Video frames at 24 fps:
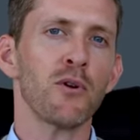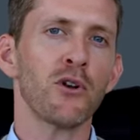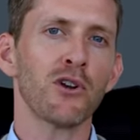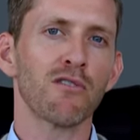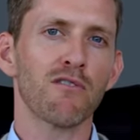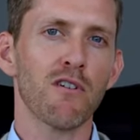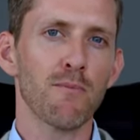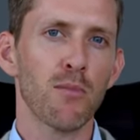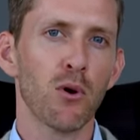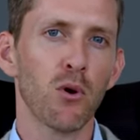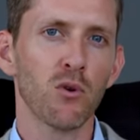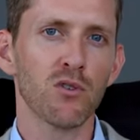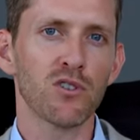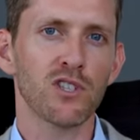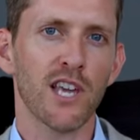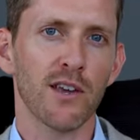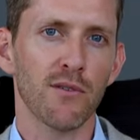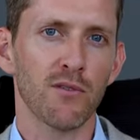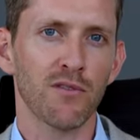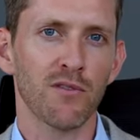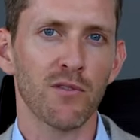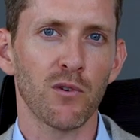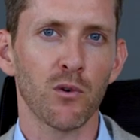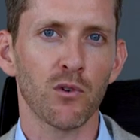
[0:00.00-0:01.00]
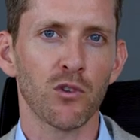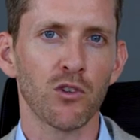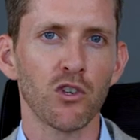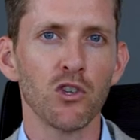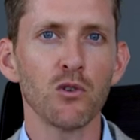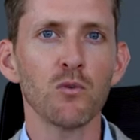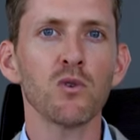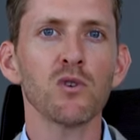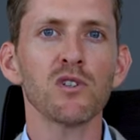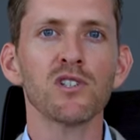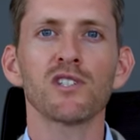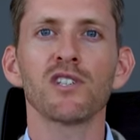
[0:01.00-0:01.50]
we're putting a report together for you,
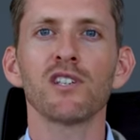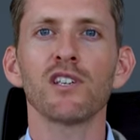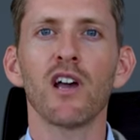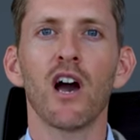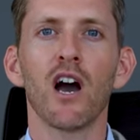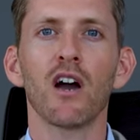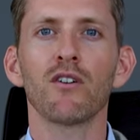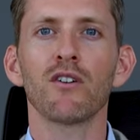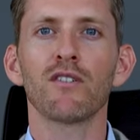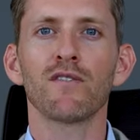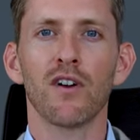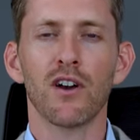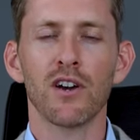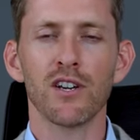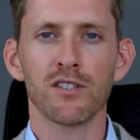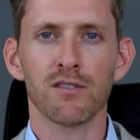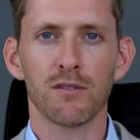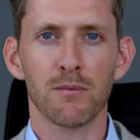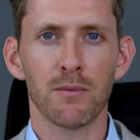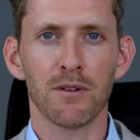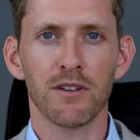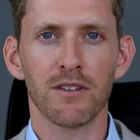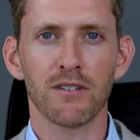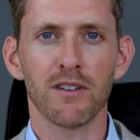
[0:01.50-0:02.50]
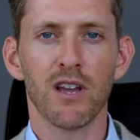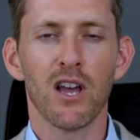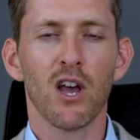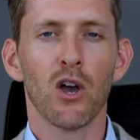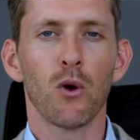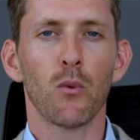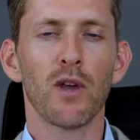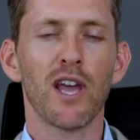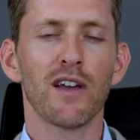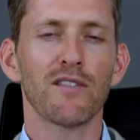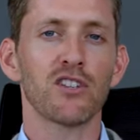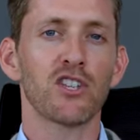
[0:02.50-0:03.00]
you will see our advice fee.
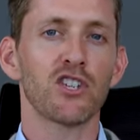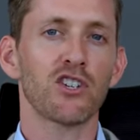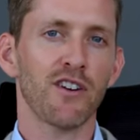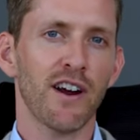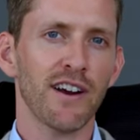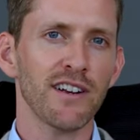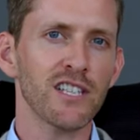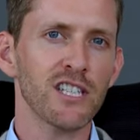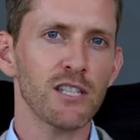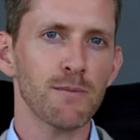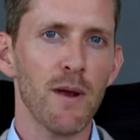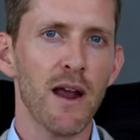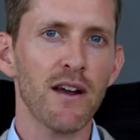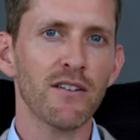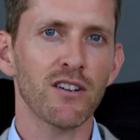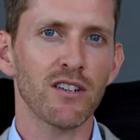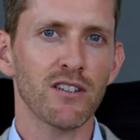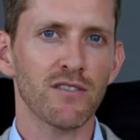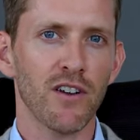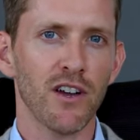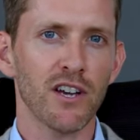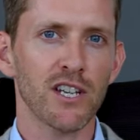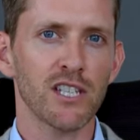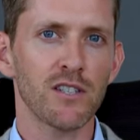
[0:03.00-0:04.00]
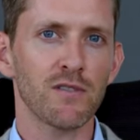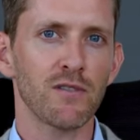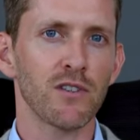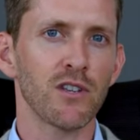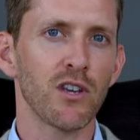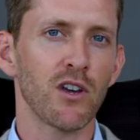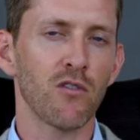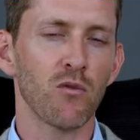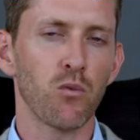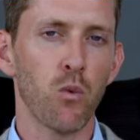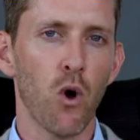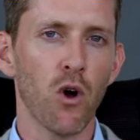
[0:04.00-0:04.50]
We have a transparent advice
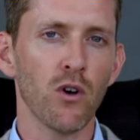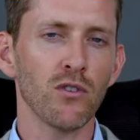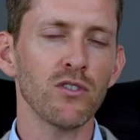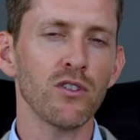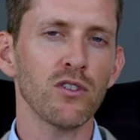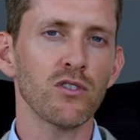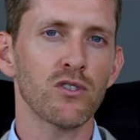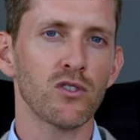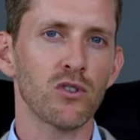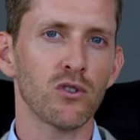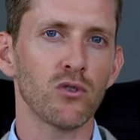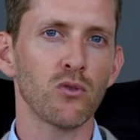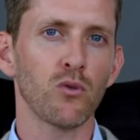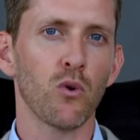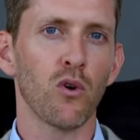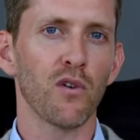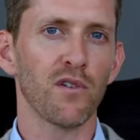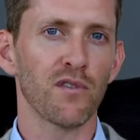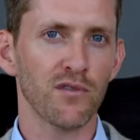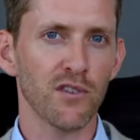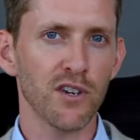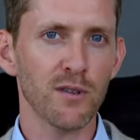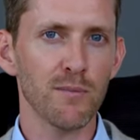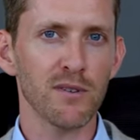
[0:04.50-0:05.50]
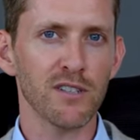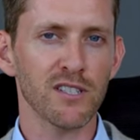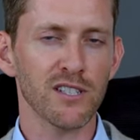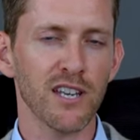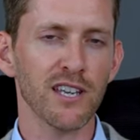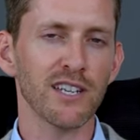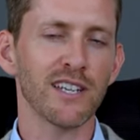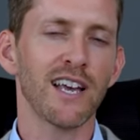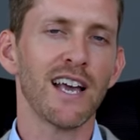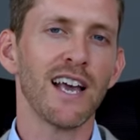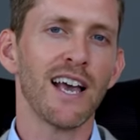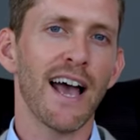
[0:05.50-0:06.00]
fee of 1, 2 or
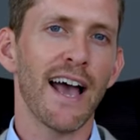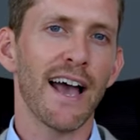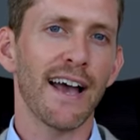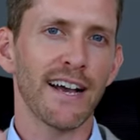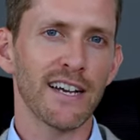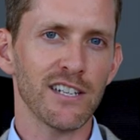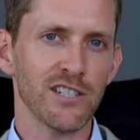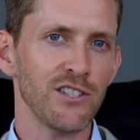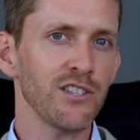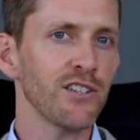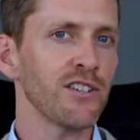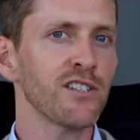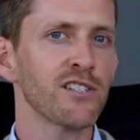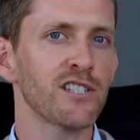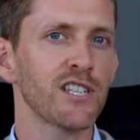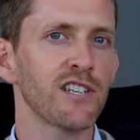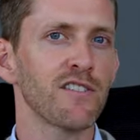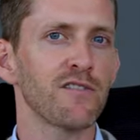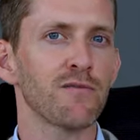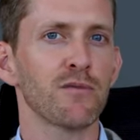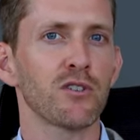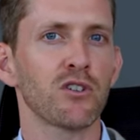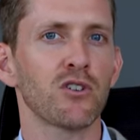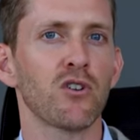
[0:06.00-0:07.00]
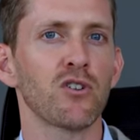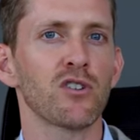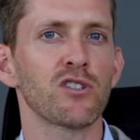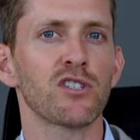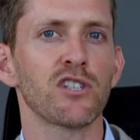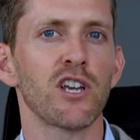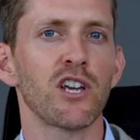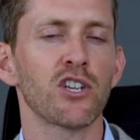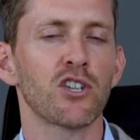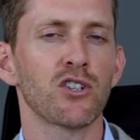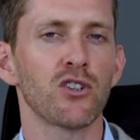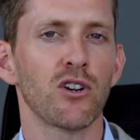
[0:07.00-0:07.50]
3%, as you can see from the
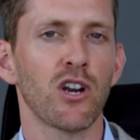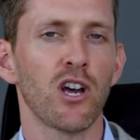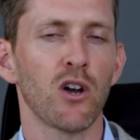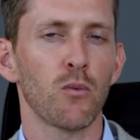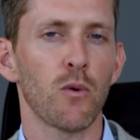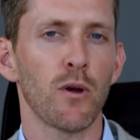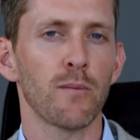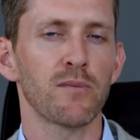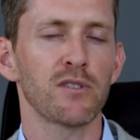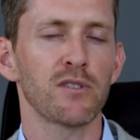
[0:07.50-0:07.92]
cost section on our